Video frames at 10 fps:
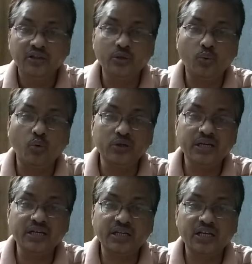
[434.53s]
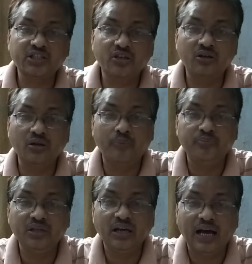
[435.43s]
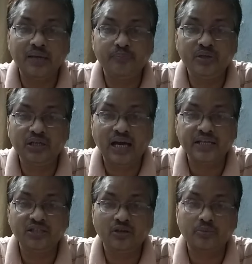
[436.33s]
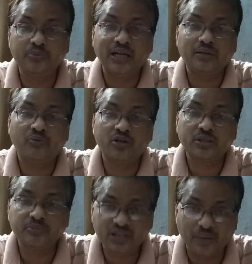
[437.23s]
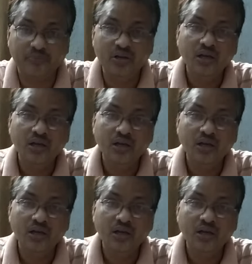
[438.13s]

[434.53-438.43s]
the orientation of the hybridizing orbital must be same.